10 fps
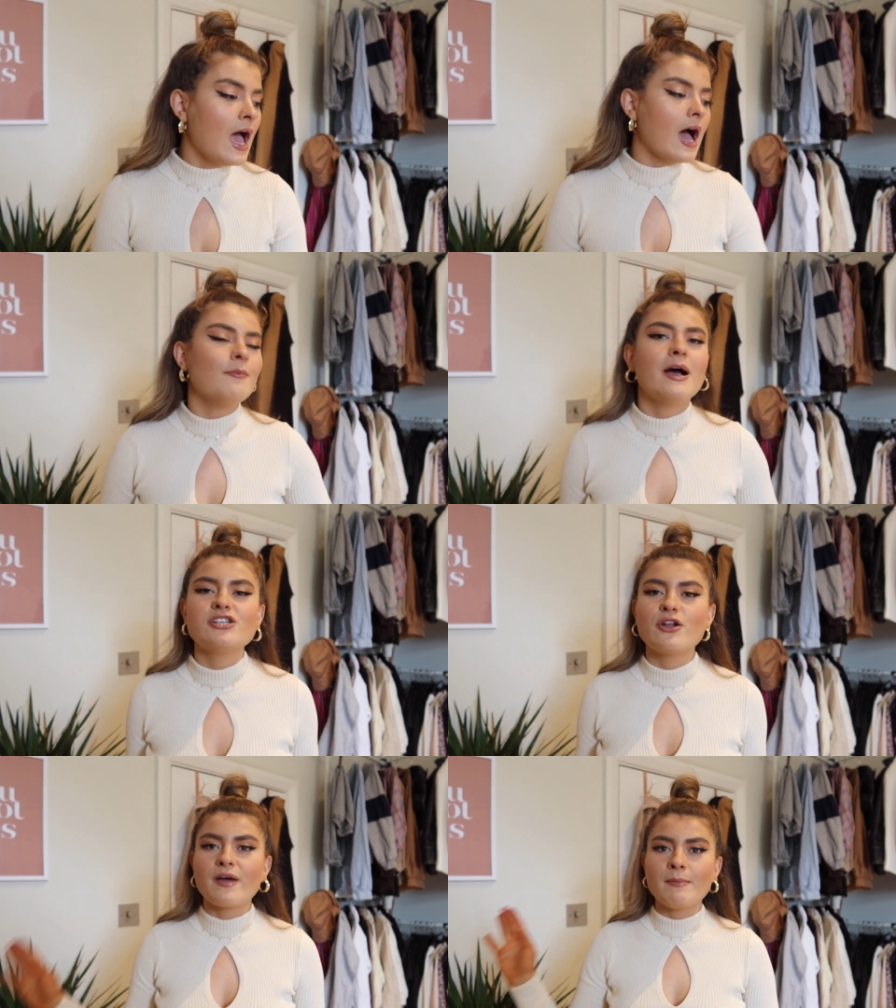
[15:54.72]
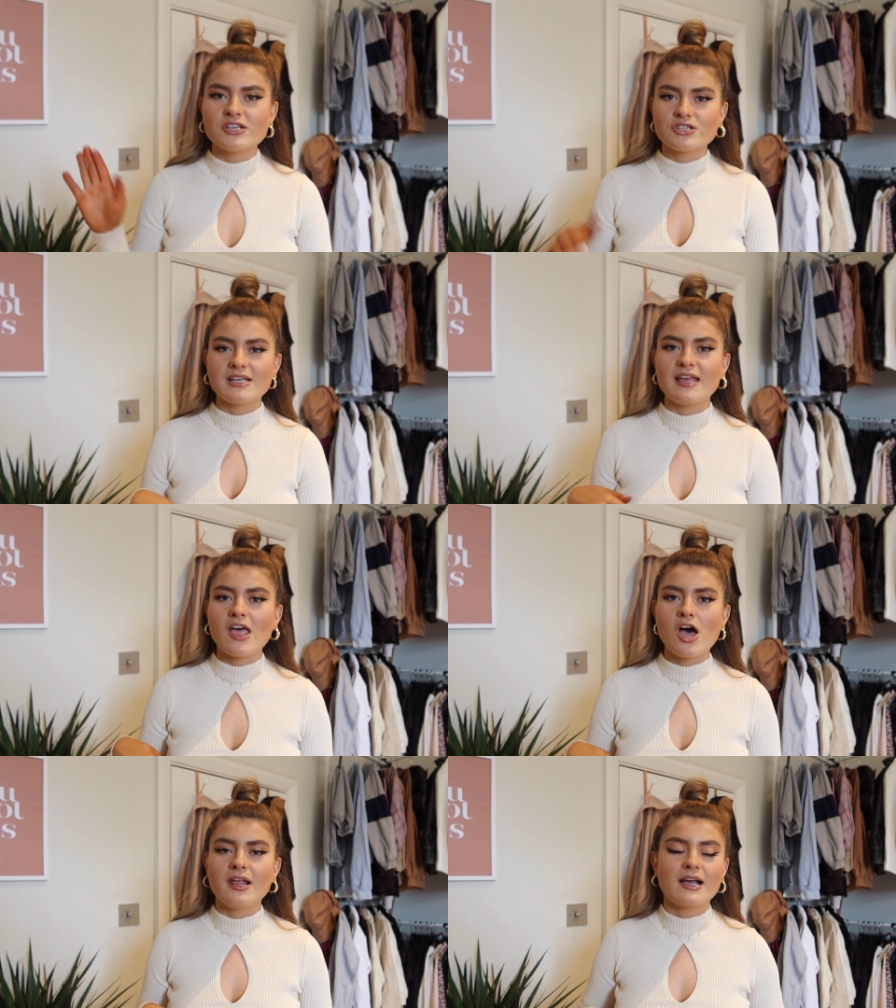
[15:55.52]
Um, I don't know if I mentioned it in
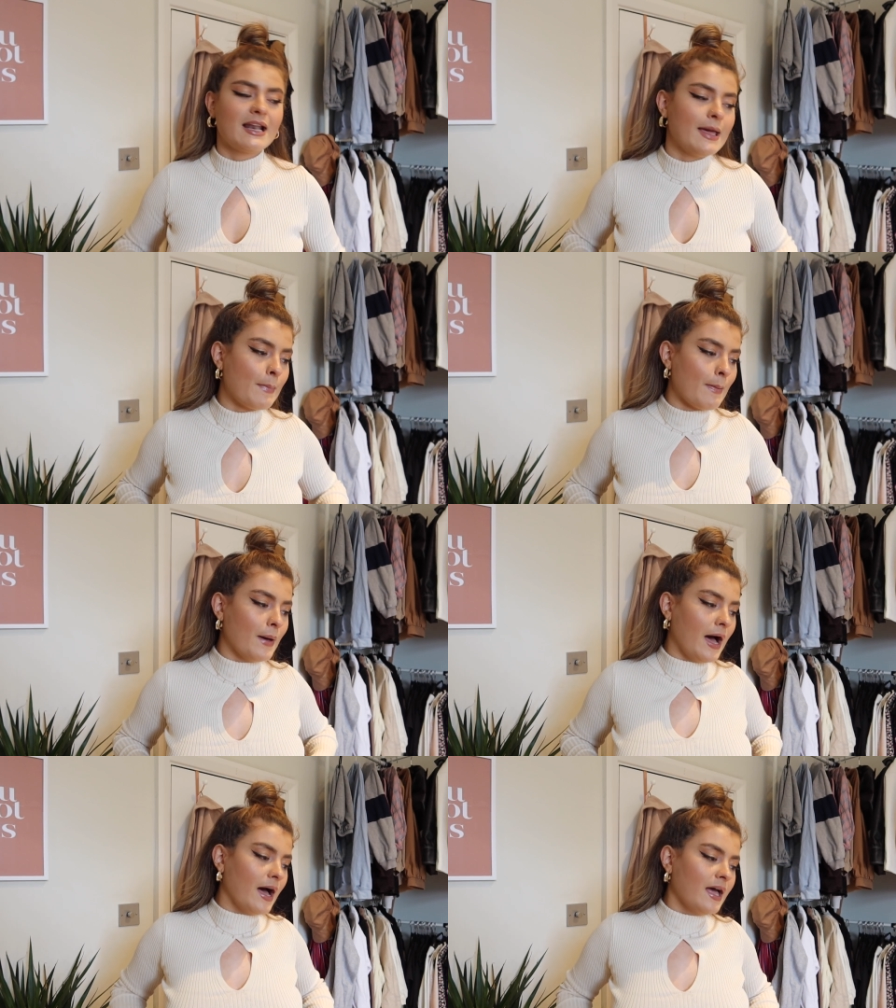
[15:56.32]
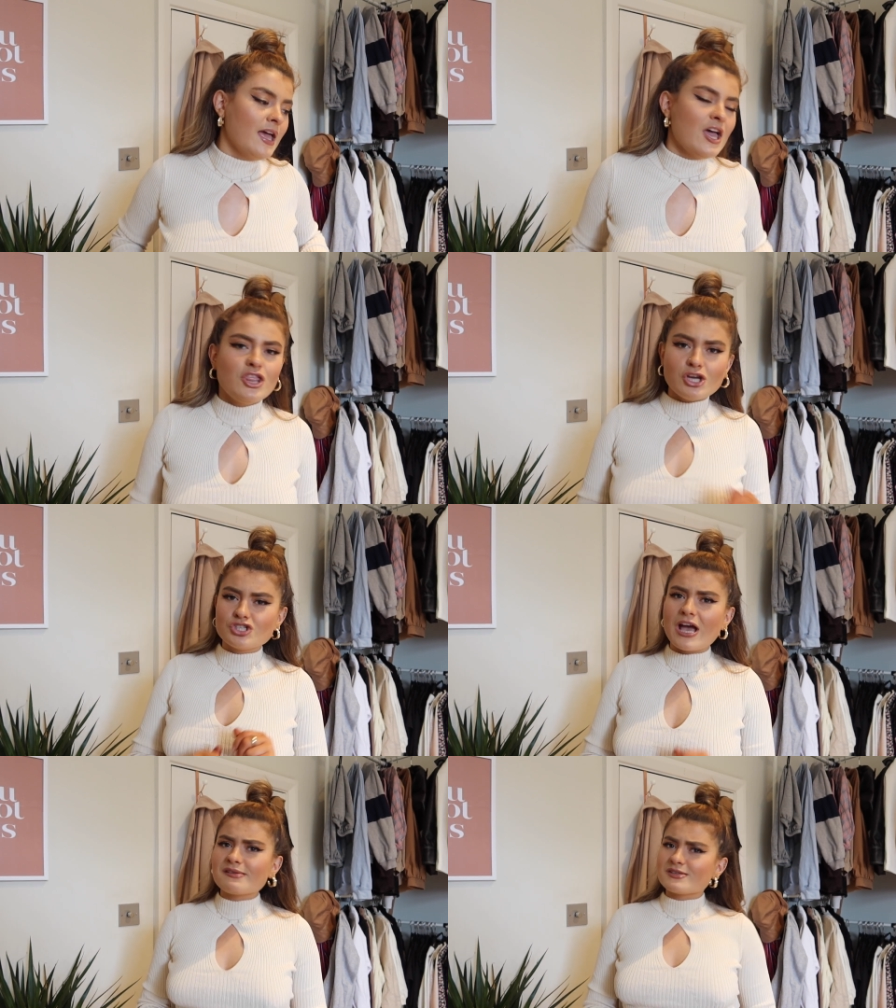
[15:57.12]
the earlier clip but those
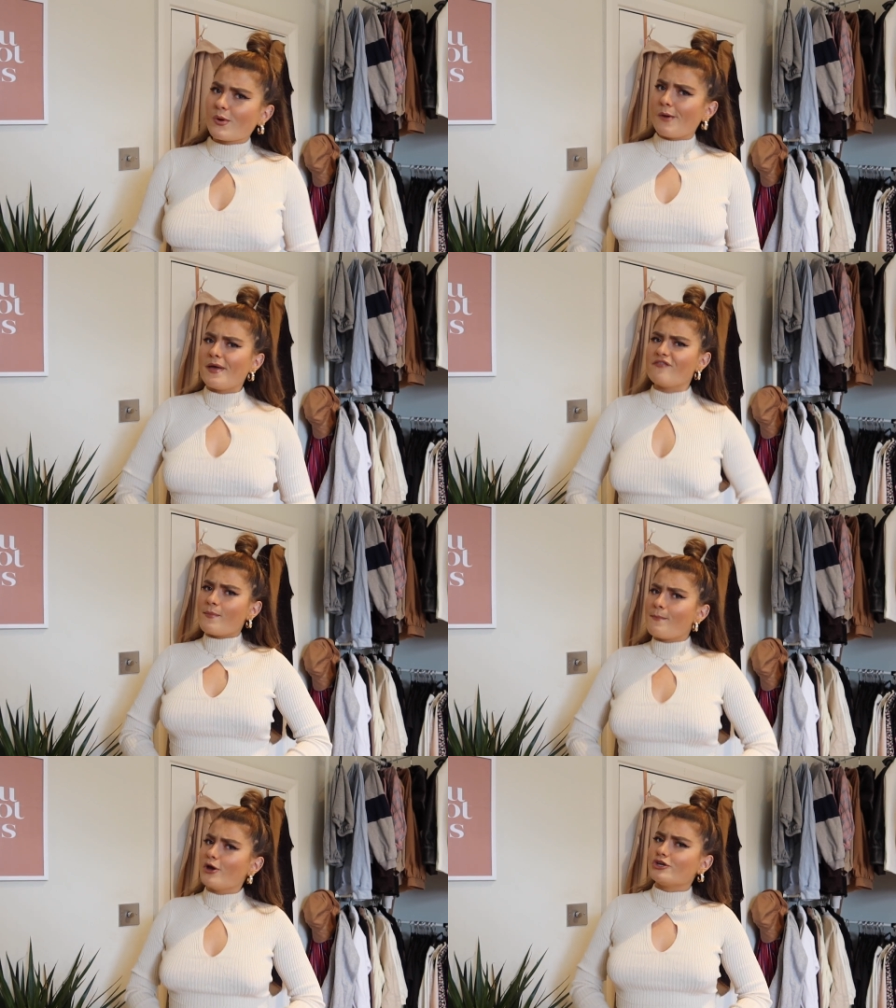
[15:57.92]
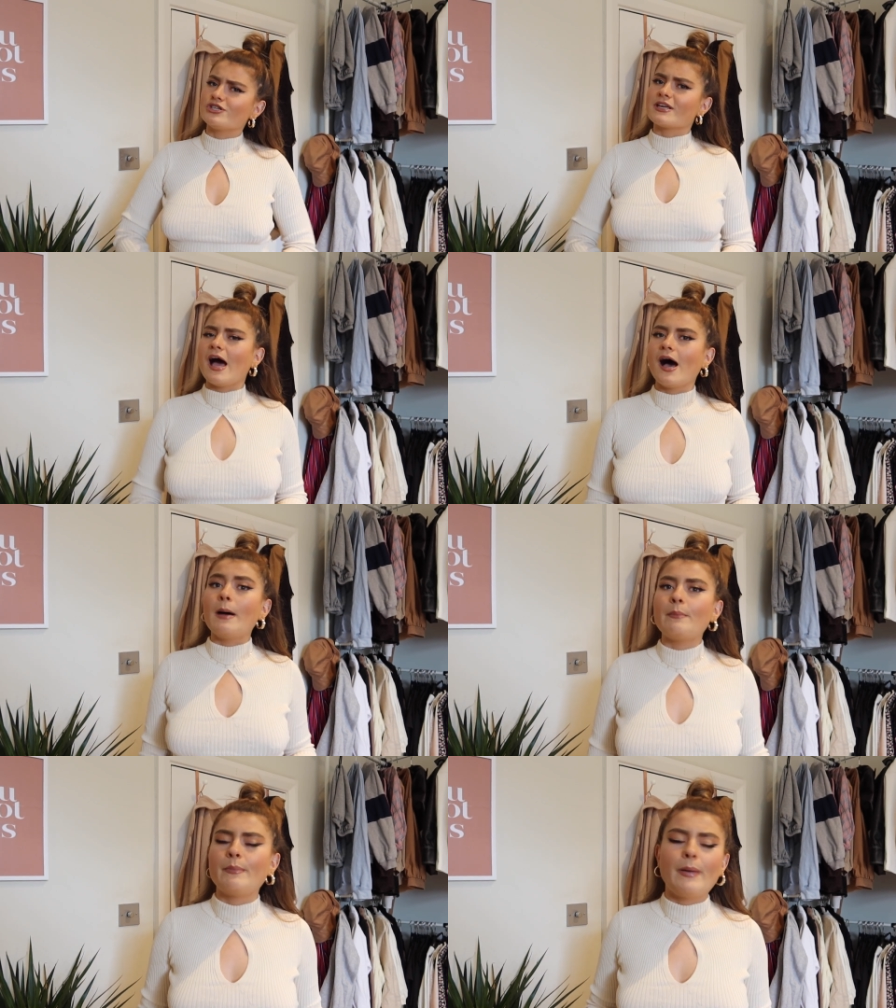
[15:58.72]
trousers were a bit of a push to get
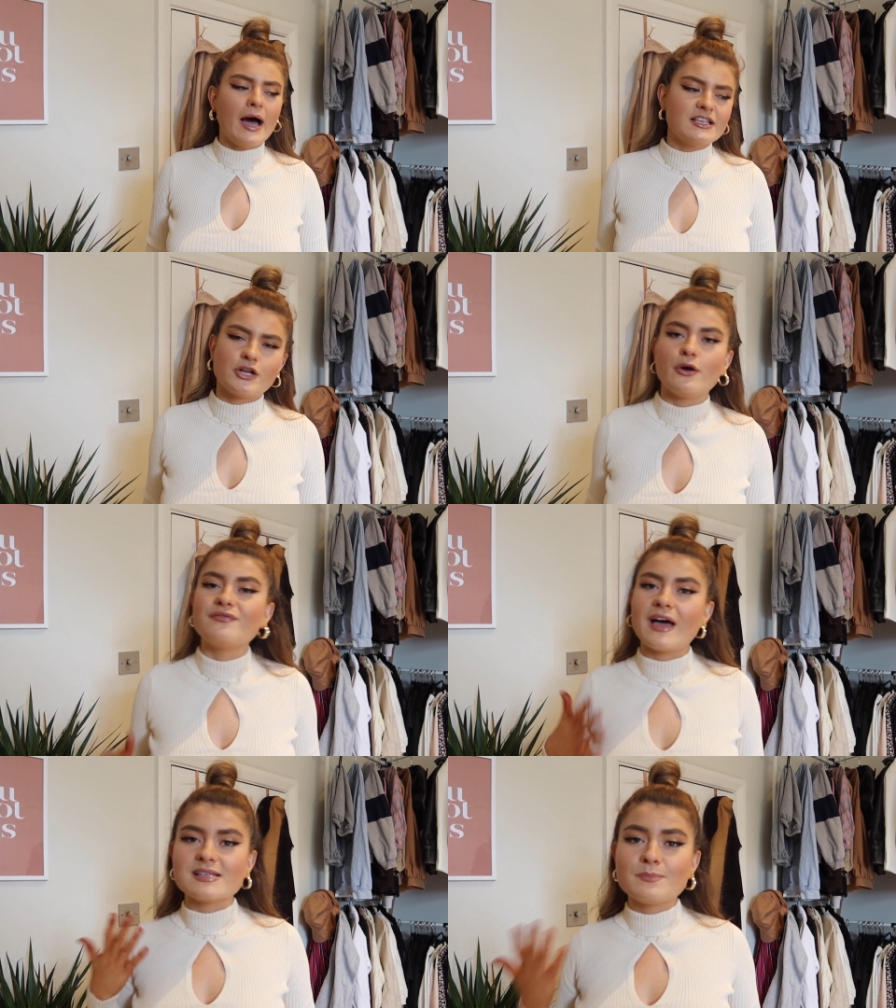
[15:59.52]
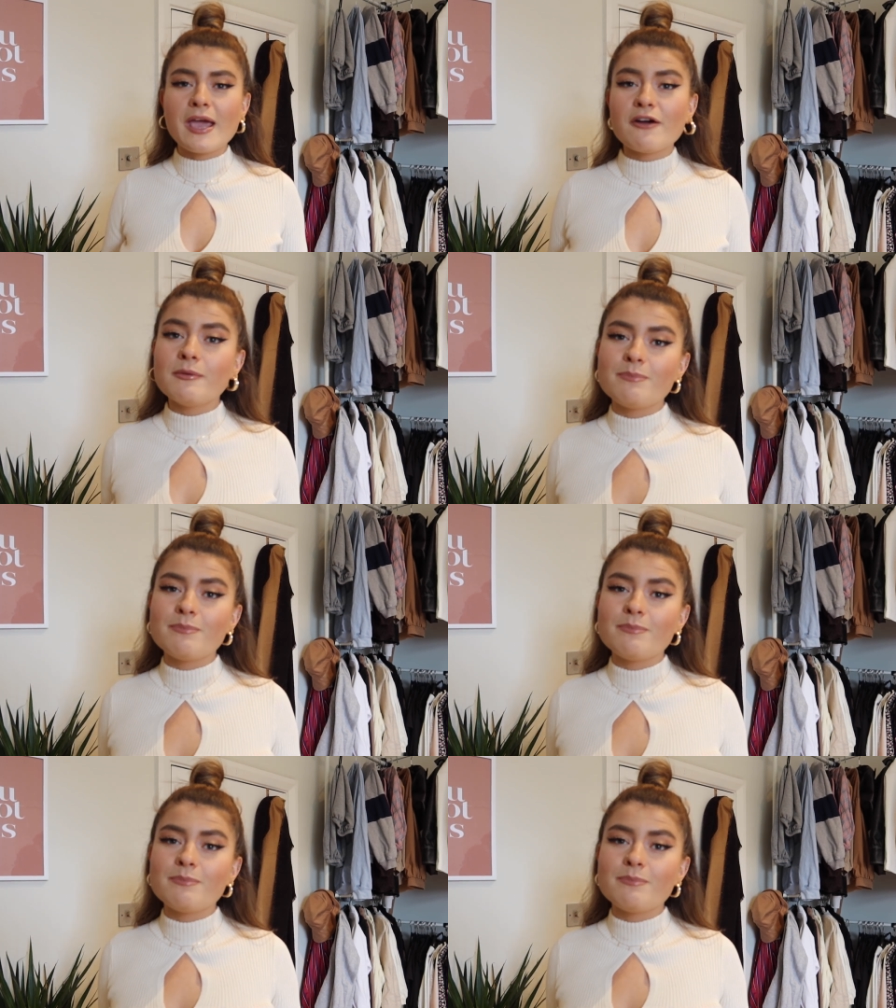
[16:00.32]
up but I don't know if that's period